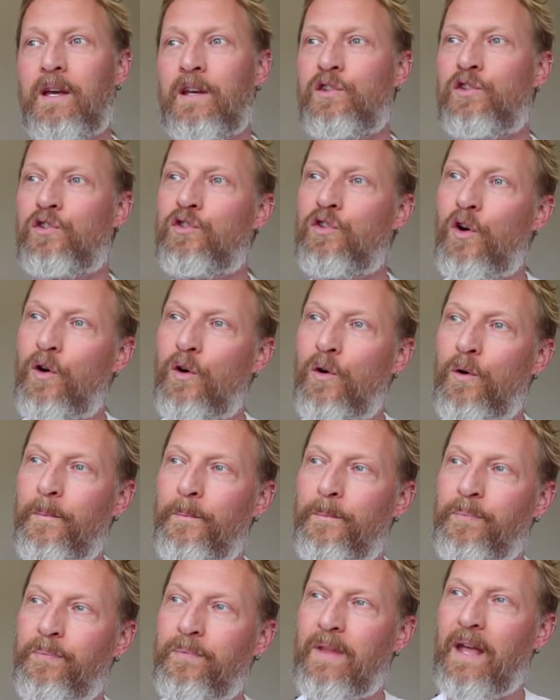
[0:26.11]

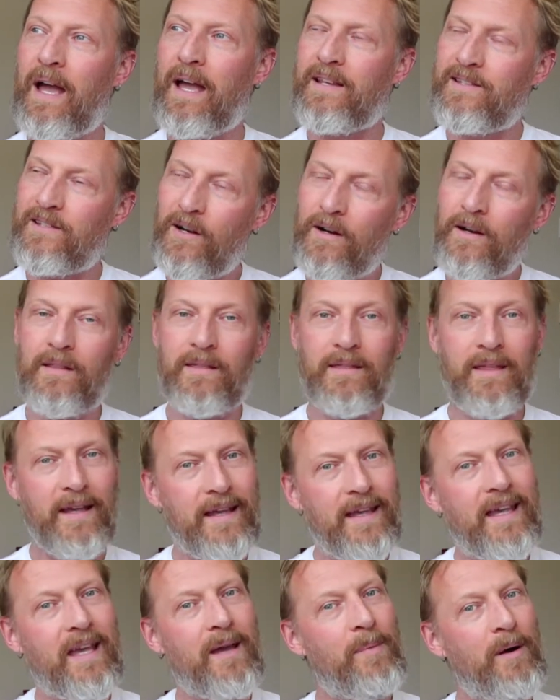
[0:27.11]
So I started
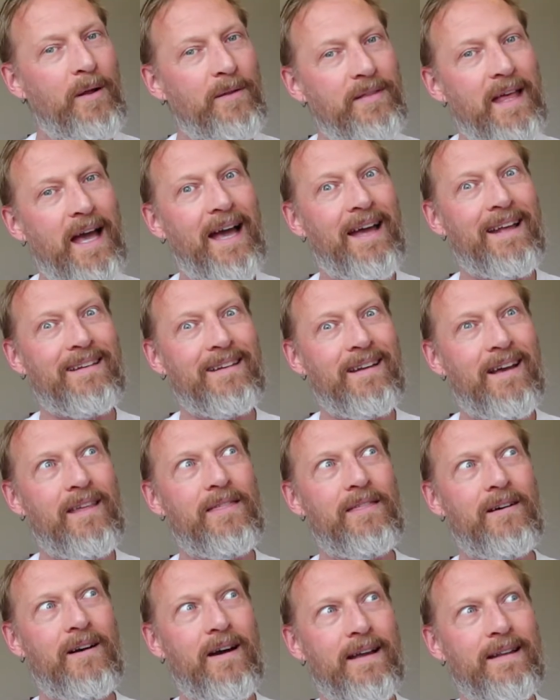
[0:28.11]
thinking about that and I
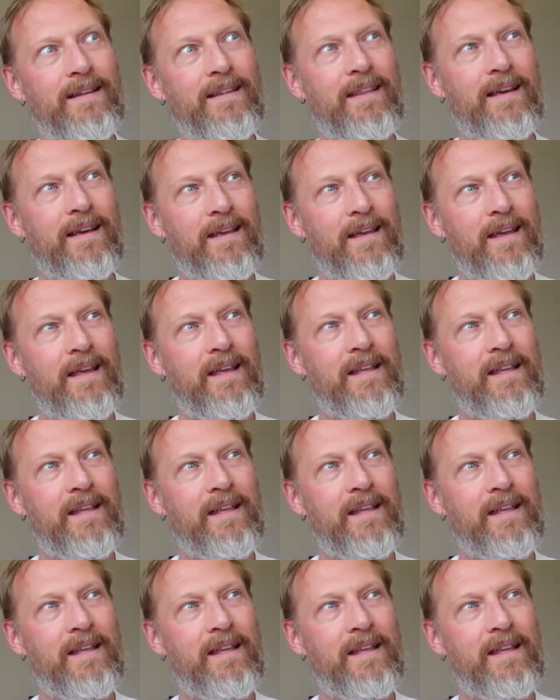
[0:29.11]
thought